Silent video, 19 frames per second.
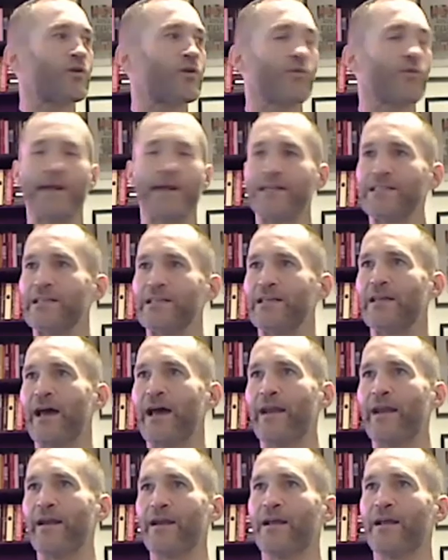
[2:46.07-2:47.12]
crazy
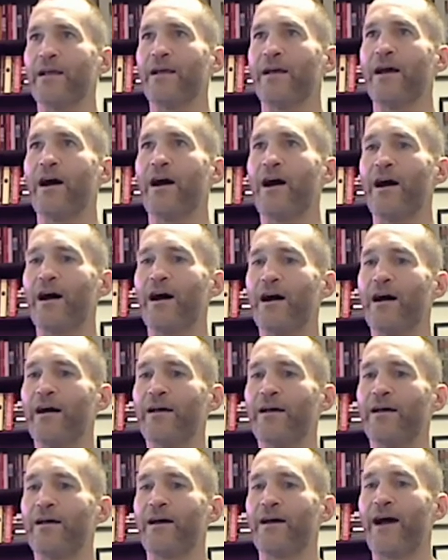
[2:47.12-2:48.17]
that
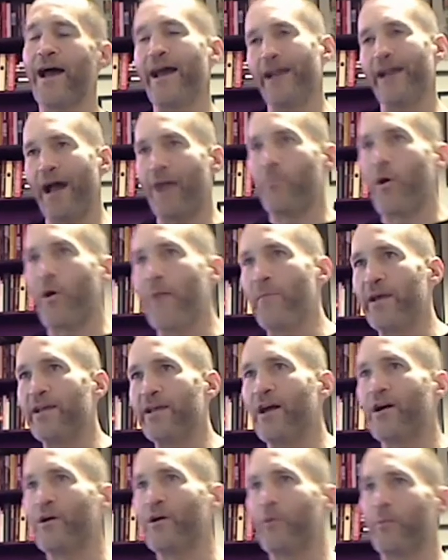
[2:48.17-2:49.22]
I brought my
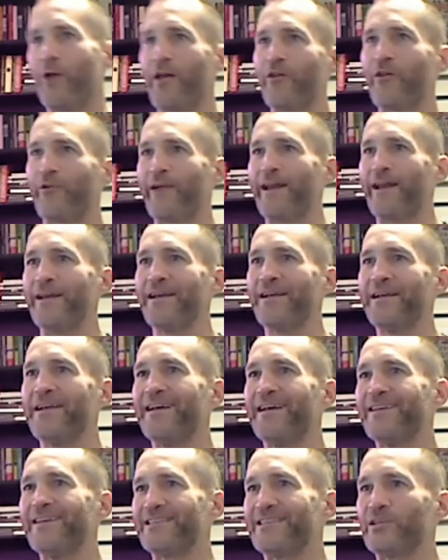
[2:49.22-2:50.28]
younger brother in
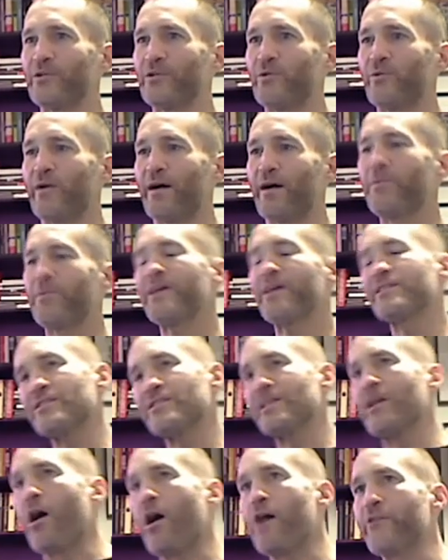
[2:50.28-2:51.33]
to because it's
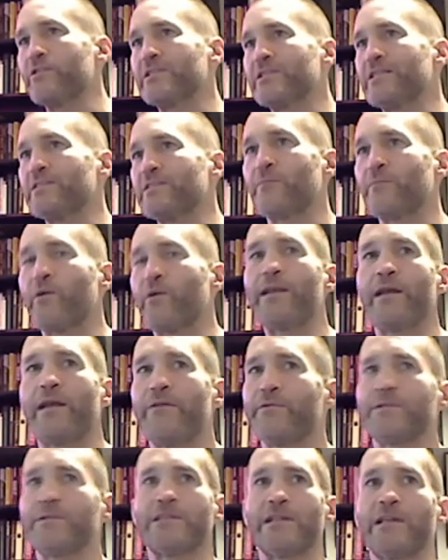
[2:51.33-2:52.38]
the honor system, right? It
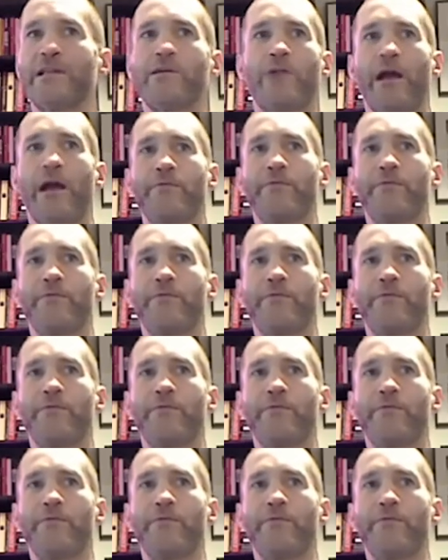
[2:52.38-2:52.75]
was literally